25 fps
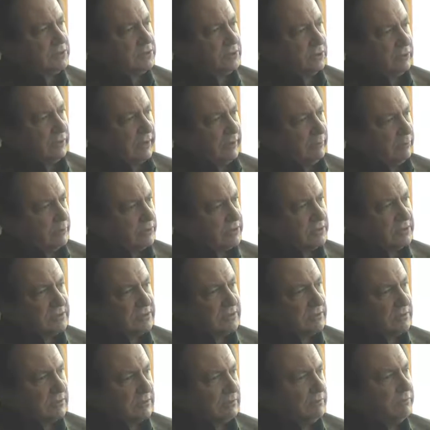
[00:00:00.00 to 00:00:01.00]
So I
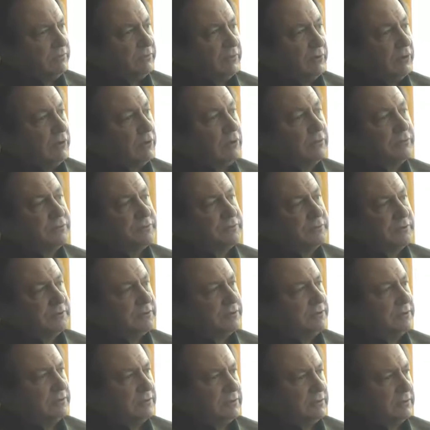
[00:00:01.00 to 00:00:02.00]
was involved
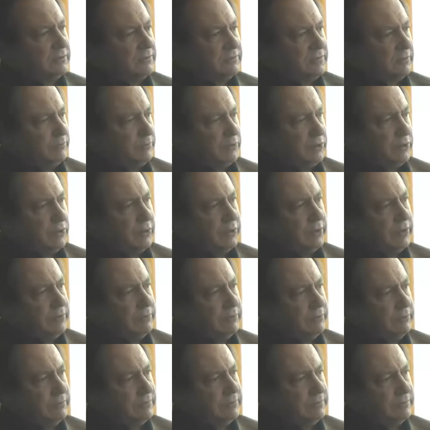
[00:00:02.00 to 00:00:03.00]
from the
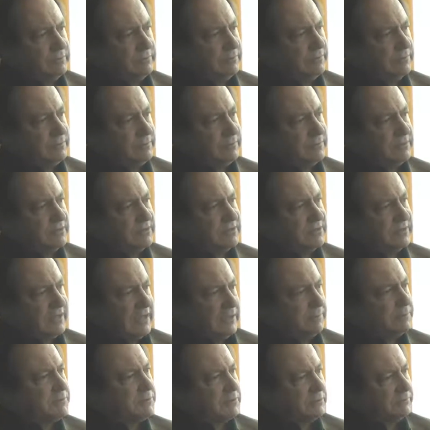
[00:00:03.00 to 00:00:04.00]
early
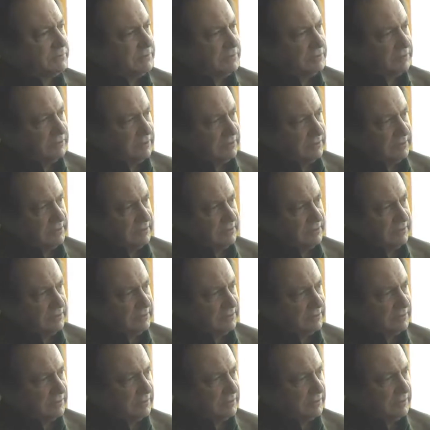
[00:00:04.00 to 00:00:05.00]
steps of the
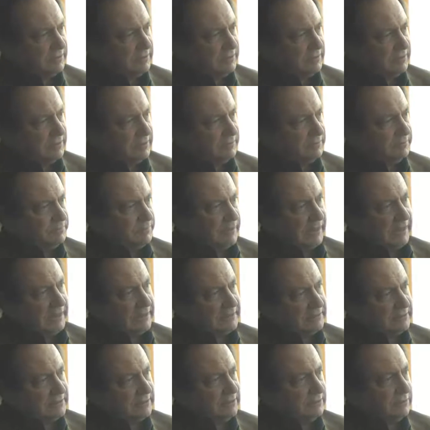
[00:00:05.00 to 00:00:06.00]
Green
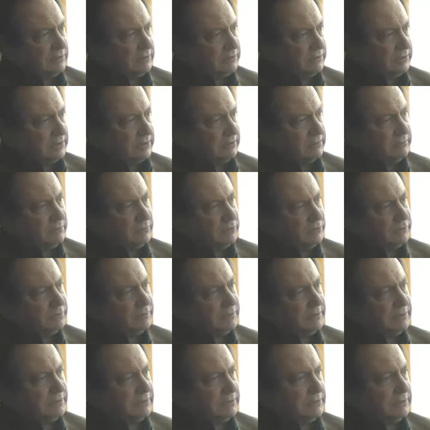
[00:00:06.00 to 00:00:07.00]
Party or Green
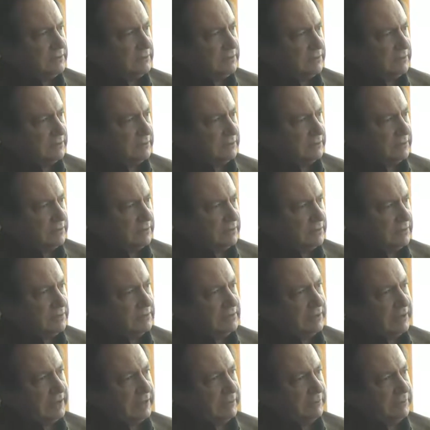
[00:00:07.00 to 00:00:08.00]
movement. At the
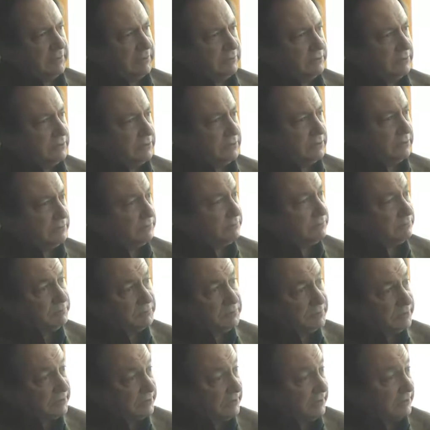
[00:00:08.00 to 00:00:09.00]
time,
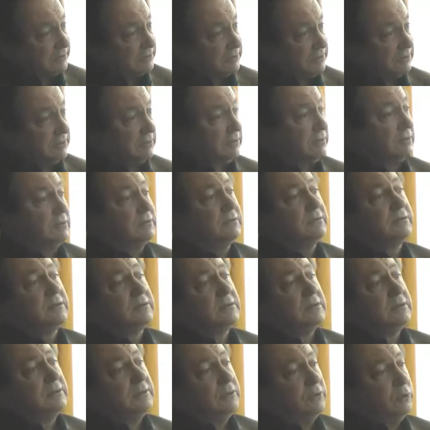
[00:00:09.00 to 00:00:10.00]
the
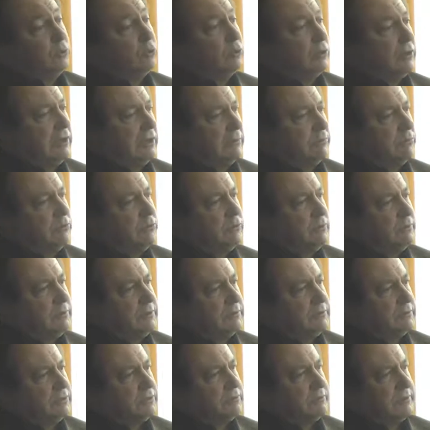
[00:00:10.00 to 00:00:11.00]
anti-nuclear
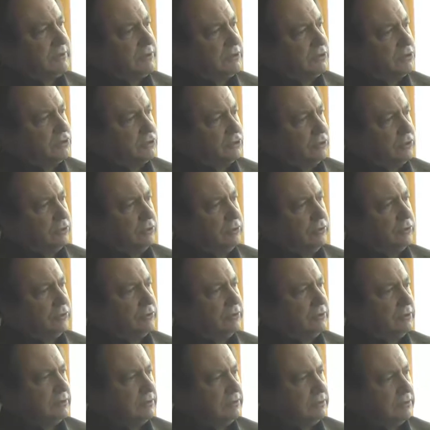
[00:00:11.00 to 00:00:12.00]
movement was very
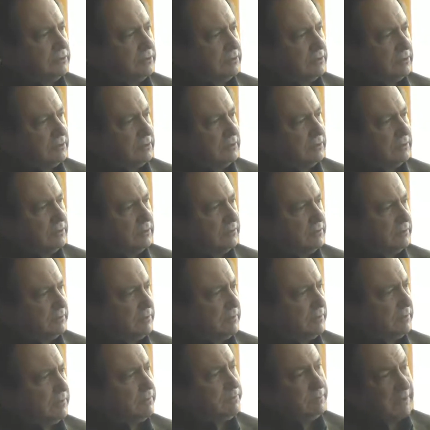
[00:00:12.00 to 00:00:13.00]
strong, and the
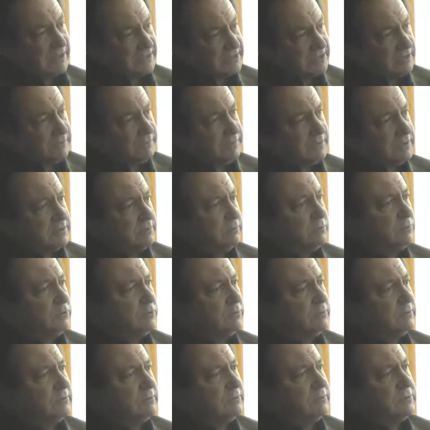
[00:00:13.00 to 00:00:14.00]
pacifist
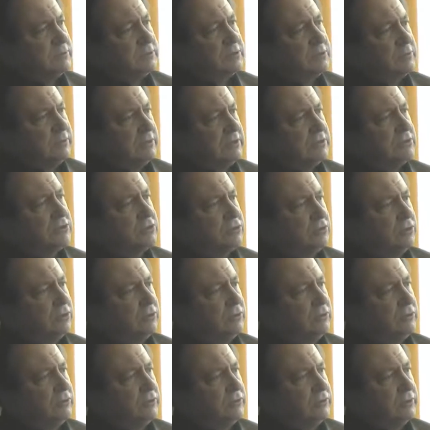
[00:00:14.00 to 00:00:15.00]
movement was quite
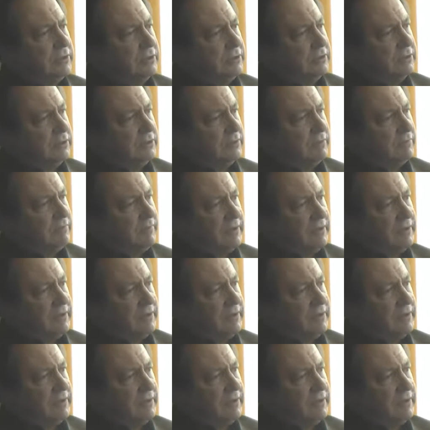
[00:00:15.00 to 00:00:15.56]
strong, and the